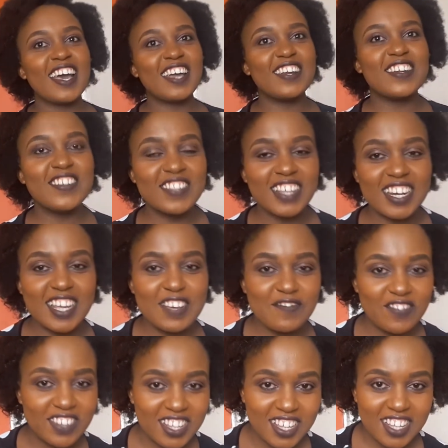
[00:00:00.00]
i don't know the name
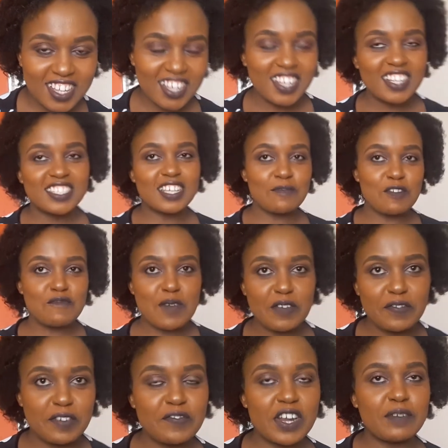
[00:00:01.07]
some of my
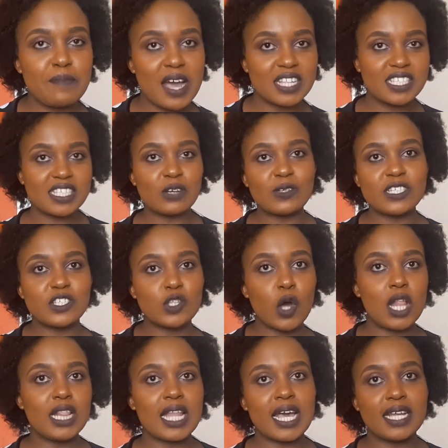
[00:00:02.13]
favorite bands Sauti
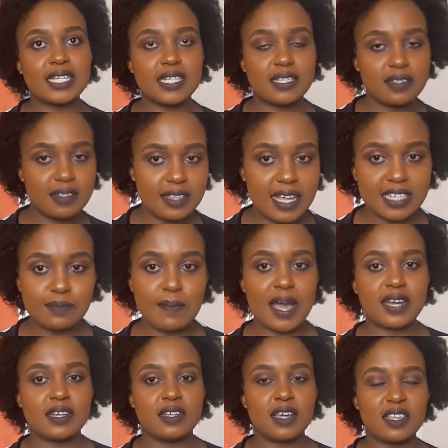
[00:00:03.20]
Sol and that band
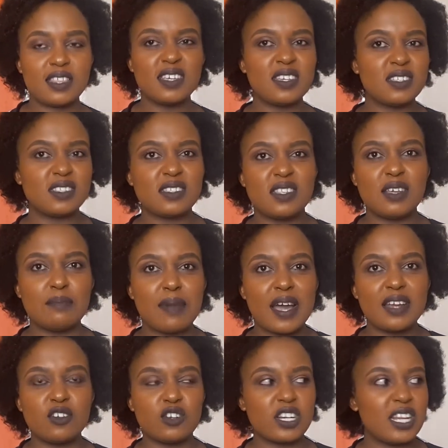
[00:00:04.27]
i think it's the band
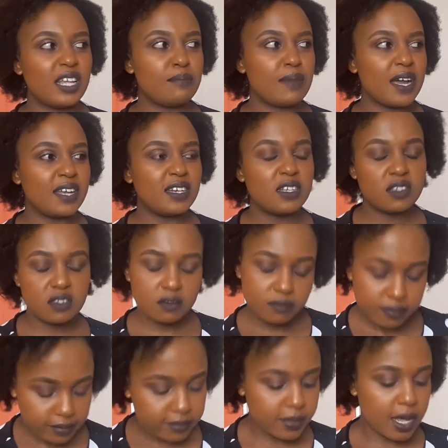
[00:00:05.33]
or the band
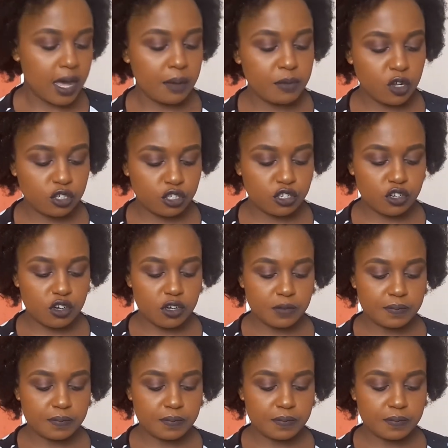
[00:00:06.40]
i'm not sure